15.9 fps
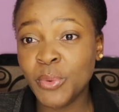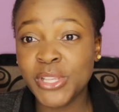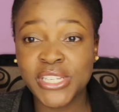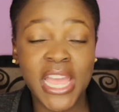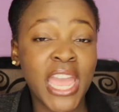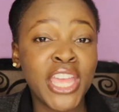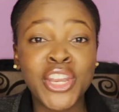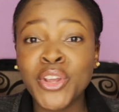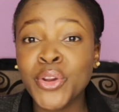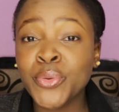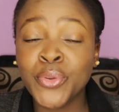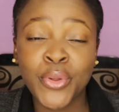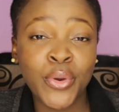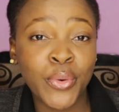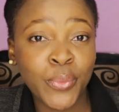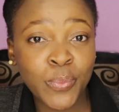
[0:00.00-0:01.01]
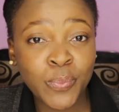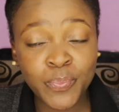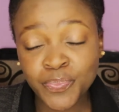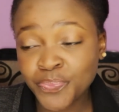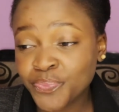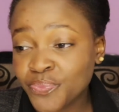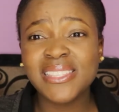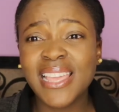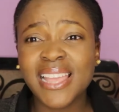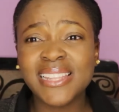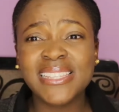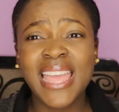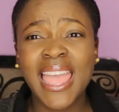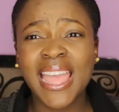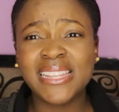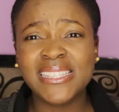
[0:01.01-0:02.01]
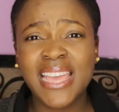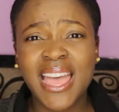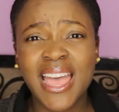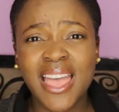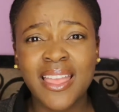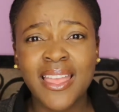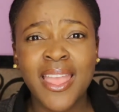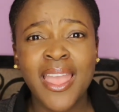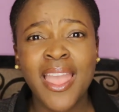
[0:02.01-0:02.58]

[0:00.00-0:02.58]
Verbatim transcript: which I don't know, Siateta,